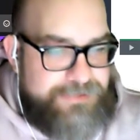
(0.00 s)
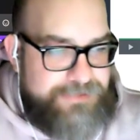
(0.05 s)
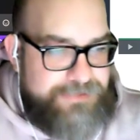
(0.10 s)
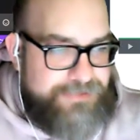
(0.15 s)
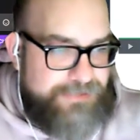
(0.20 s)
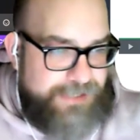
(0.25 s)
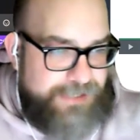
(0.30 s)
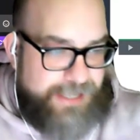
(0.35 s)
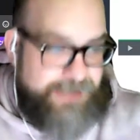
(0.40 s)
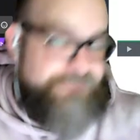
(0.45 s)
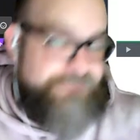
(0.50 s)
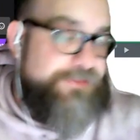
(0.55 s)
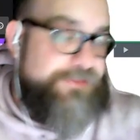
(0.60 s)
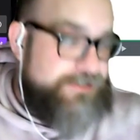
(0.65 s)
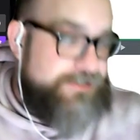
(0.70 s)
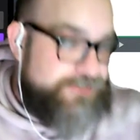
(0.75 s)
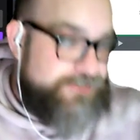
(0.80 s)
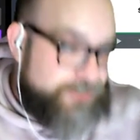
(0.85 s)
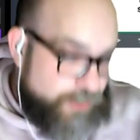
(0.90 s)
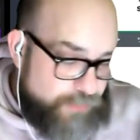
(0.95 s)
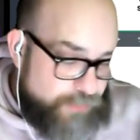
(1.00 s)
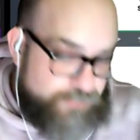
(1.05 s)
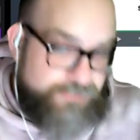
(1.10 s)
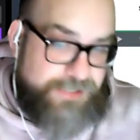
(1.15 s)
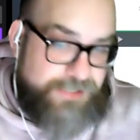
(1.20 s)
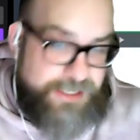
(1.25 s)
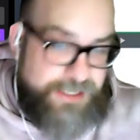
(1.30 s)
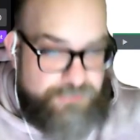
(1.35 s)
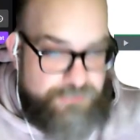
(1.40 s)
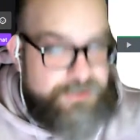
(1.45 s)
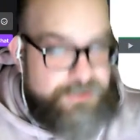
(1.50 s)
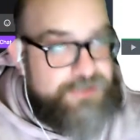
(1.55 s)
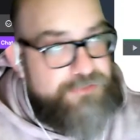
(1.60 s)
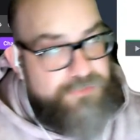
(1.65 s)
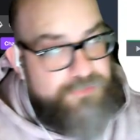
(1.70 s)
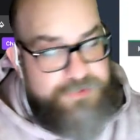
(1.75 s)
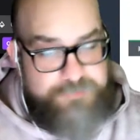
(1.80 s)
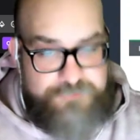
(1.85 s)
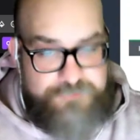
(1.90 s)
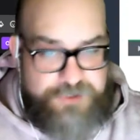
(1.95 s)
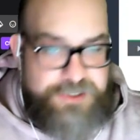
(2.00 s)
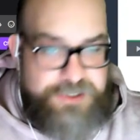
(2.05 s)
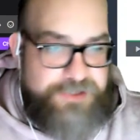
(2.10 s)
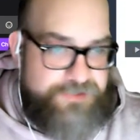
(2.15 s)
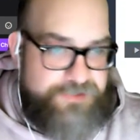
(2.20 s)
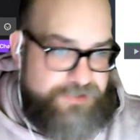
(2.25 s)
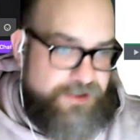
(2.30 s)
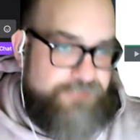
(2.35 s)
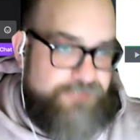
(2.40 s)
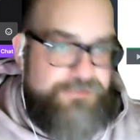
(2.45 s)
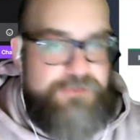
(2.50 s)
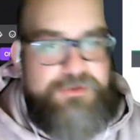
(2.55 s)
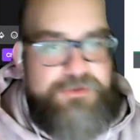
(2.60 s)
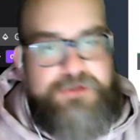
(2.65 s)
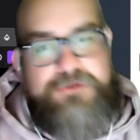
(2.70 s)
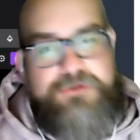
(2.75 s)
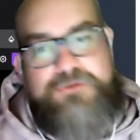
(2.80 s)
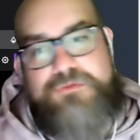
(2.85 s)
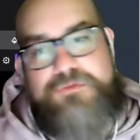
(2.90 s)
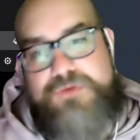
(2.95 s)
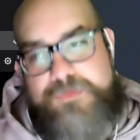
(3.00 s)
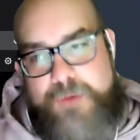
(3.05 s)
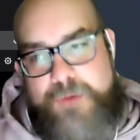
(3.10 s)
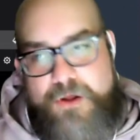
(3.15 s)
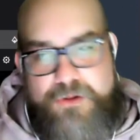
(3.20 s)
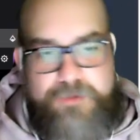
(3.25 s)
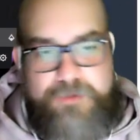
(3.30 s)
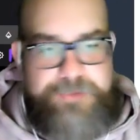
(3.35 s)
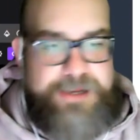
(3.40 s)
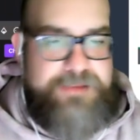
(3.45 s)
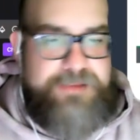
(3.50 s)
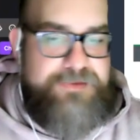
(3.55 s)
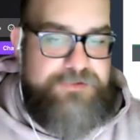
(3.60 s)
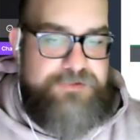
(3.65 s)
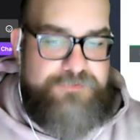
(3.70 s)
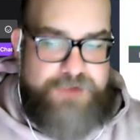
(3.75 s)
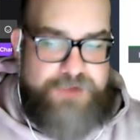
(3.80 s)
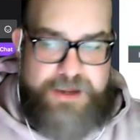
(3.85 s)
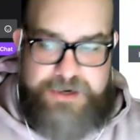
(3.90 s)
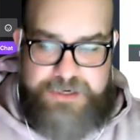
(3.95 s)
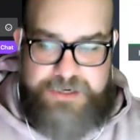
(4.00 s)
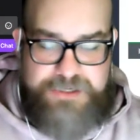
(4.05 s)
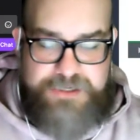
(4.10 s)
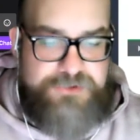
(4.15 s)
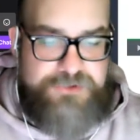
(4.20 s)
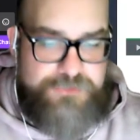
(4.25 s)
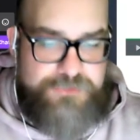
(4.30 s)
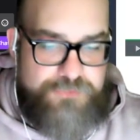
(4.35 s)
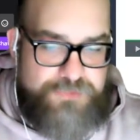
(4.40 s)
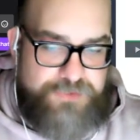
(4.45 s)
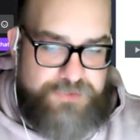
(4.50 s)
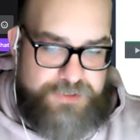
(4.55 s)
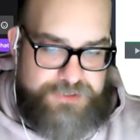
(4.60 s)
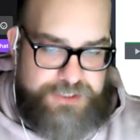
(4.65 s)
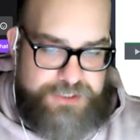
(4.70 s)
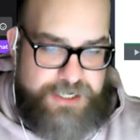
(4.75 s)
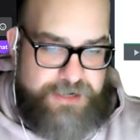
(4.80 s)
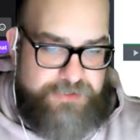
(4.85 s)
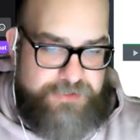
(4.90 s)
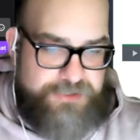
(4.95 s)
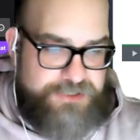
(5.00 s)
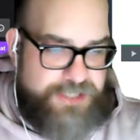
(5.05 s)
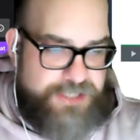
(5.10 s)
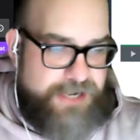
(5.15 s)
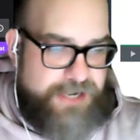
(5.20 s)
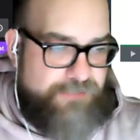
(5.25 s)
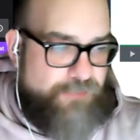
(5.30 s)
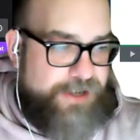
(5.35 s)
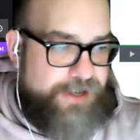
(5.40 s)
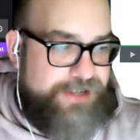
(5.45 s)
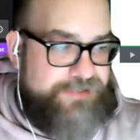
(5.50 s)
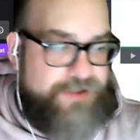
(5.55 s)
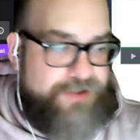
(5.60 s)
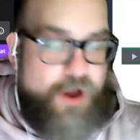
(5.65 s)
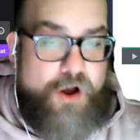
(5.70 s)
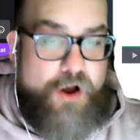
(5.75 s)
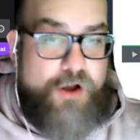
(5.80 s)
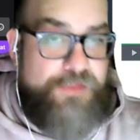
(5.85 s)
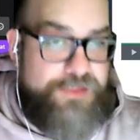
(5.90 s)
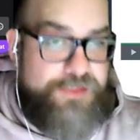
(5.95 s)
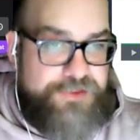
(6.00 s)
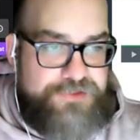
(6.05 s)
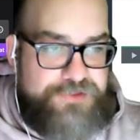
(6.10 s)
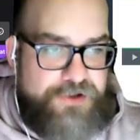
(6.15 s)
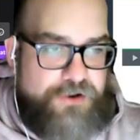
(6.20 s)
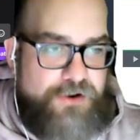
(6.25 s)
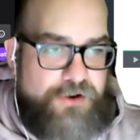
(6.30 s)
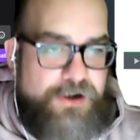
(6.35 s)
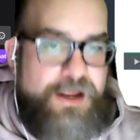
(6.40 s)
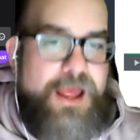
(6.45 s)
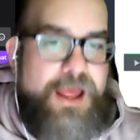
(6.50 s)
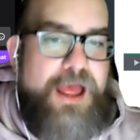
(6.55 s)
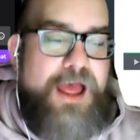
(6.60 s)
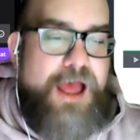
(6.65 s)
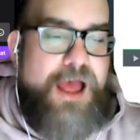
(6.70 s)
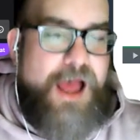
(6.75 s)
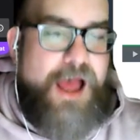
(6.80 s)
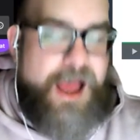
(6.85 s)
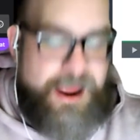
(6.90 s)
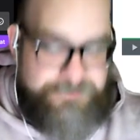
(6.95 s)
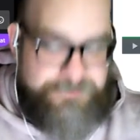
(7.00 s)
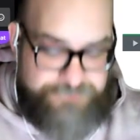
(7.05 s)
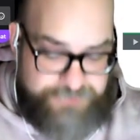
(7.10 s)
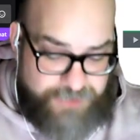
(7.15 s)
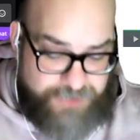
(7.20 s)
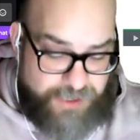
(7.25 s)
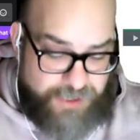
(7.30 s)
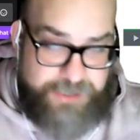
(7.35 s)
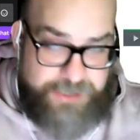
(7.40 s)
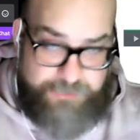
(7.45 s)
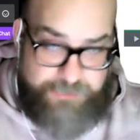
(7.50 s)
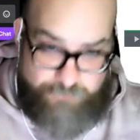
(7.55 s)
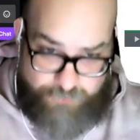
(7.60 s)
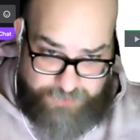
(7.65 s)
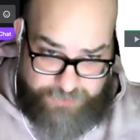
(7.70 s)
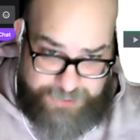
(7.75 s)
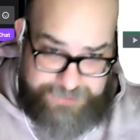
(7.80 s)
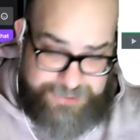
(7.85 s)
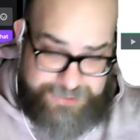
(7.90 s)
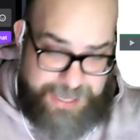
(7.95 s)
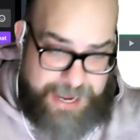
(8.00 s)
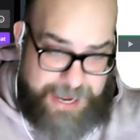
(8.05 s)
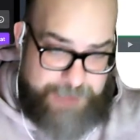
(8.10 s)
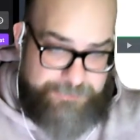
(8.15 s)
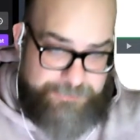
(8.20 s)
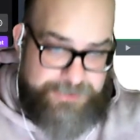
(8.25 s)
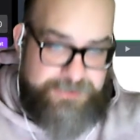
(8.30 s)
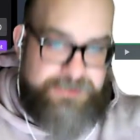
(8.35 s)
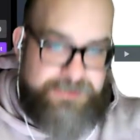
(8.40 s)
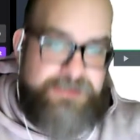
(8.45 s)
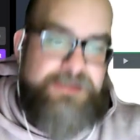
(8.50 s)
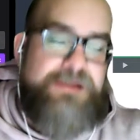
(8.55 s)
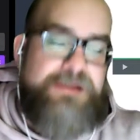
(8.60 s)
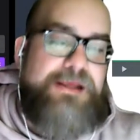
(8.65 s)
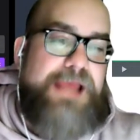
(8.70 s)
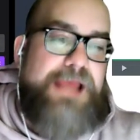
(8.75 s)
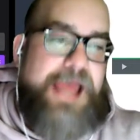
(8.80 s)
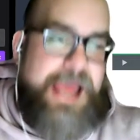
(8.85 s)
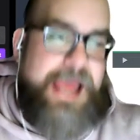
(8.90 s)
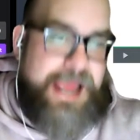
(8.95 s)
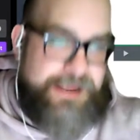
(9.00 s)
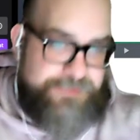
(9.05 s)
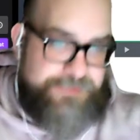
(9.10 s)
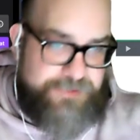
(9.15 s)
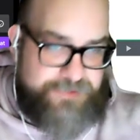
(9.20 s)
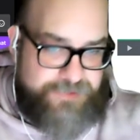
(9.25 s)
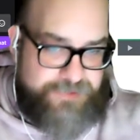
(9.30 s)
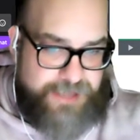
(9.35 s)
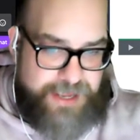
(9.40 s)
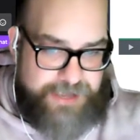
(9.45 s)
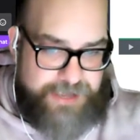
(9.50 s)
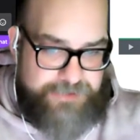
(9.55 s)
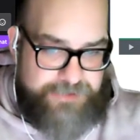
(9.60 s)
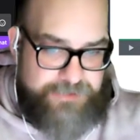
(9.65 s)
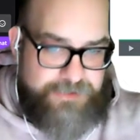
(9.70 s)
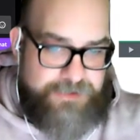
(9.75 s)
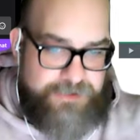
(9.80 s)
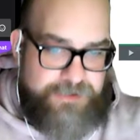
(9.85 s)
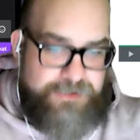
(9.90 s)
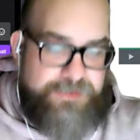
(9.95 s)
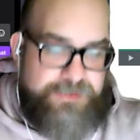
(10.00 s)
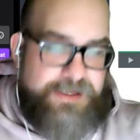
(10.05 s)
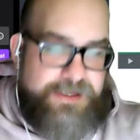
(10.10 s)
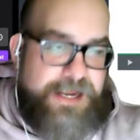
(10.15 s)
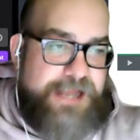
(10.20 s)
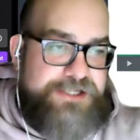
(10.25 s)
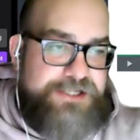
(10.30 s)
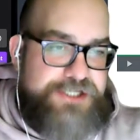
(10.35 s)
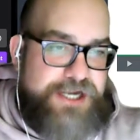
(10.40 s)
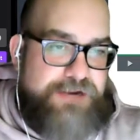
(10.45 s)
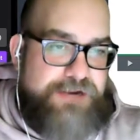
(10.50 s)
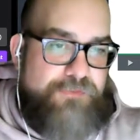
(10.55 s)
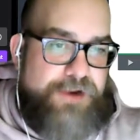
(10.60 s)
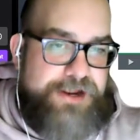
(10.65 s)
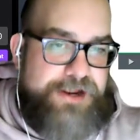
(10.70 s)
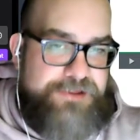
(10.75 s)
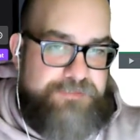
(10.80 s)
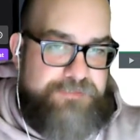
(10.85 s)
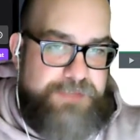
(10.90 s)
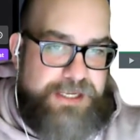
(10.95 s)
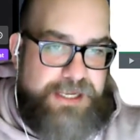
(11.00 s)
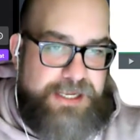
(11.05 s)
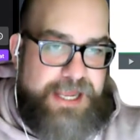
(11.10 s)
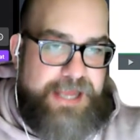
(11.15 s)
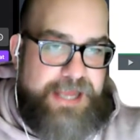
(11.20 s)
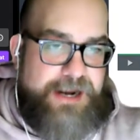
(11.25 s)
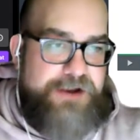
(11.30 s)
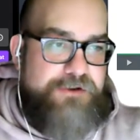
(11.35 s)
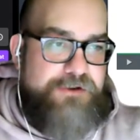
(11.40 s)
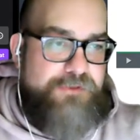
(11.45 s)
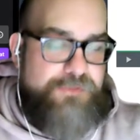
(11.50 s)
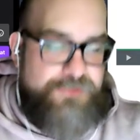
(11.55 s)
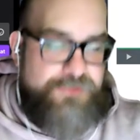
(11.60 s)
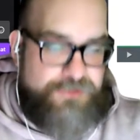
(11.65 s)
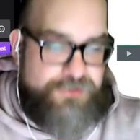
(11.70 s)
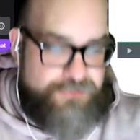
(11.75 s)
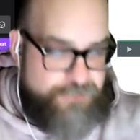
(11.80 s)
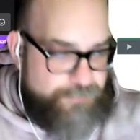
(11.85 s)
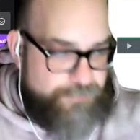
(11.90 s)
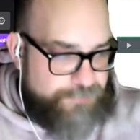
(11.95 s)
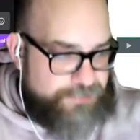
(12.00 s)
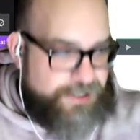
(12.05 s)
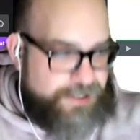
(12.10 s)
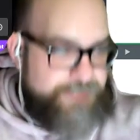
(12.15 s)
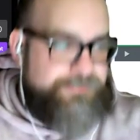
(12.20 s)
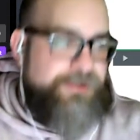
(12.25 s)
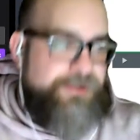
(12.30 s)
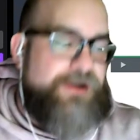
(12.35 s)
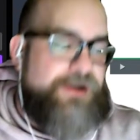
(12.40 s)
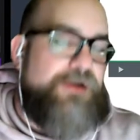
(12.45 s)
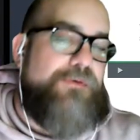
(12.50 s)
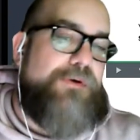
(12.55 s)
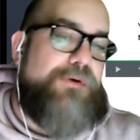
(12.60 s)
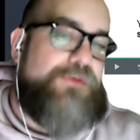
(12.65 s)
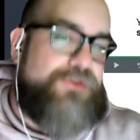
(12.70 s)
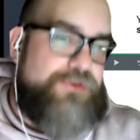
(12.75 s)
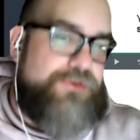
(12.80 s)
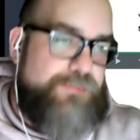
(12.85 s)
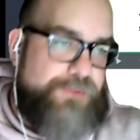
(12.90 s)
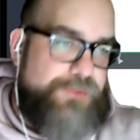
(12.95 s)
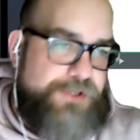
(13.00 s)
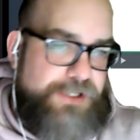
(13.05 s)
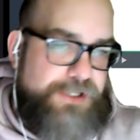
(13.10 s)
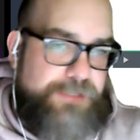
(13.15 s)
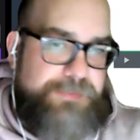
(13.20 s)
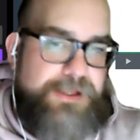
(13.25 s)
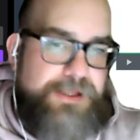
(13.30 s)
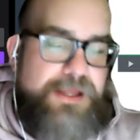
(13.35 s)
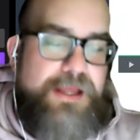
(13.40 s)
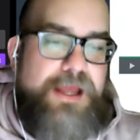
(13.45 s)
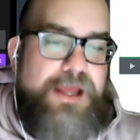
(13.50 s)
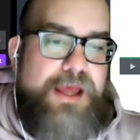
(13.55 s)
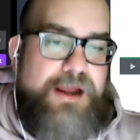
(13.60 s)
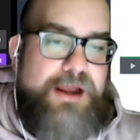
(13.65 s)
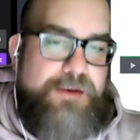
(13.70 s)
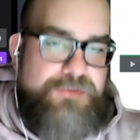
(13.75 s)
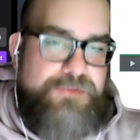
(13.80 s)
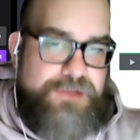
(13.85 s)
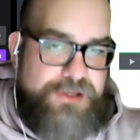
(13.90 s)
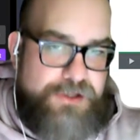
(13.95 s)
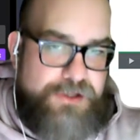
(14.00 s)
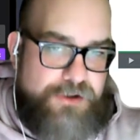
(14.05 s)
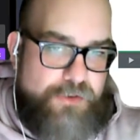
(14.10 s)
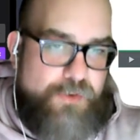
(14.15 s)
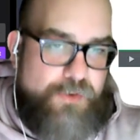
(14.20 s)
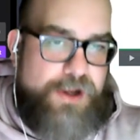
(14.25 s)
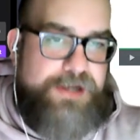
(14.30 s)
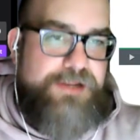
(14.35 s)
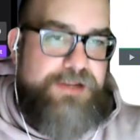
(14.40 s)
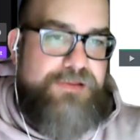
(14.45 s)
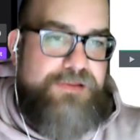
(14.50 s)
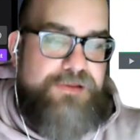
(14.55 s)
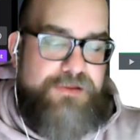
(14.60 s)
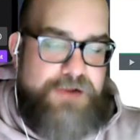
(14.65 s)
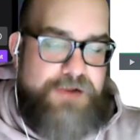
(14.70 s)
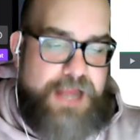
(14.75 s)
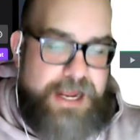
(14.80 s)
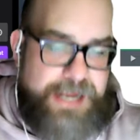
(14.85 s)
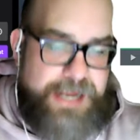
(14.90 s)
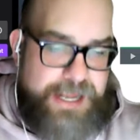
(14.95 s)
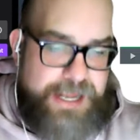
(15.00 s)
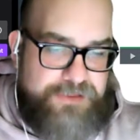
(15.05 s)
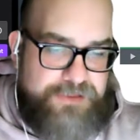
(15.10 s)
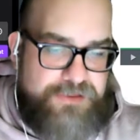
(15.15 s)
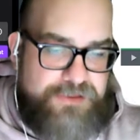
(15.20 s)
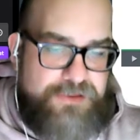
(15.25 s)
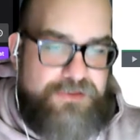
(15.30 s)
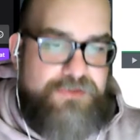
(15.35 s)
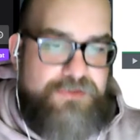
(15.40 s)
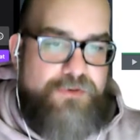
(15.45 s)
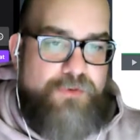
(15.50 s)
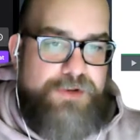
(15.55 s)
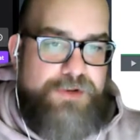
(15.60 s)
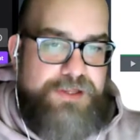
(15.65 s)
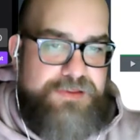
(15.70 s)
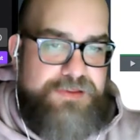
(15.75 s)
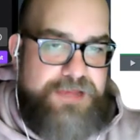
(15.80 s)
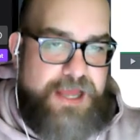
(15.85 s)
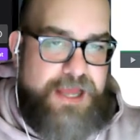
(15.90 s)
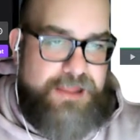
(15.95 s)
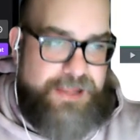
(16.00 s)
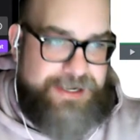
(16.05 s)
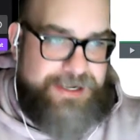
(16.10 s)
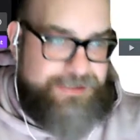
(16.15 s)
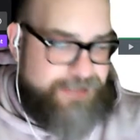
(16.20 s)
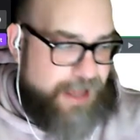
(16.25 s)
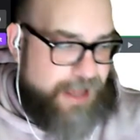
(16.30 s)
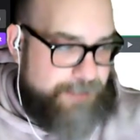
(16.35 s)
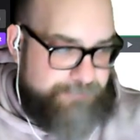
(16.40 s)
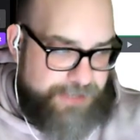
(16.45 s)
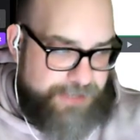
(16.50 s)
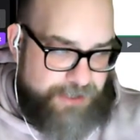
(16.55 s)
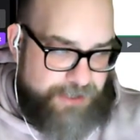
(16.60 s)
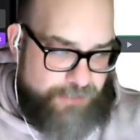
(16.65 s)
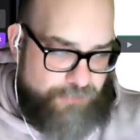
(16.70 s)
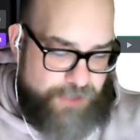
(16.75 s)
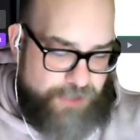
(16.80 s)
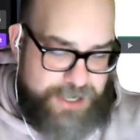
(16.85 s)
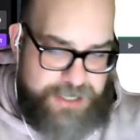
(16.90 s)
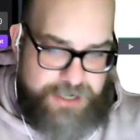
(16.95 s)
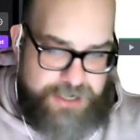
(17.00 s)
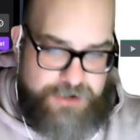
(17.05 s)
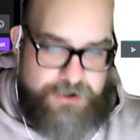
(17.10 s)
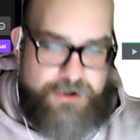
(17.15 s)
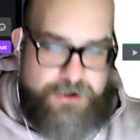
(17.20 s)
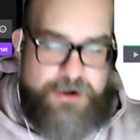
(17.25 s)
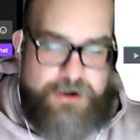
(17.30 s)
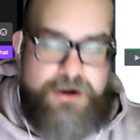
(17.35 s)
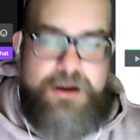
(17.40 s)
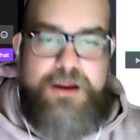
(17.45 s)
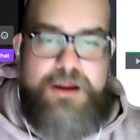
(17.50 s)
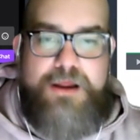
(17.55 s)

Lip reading: And if they don't, then you can do some tricky stuff. You can do smaller bets and try to induce the check raise on the turn. I've done it where that's happened, had the set, the guy check raised me, and I knew he was a super tight player. We were super deep, and I was like, you know what? He's either got aces or he's got like top pair, great kicker.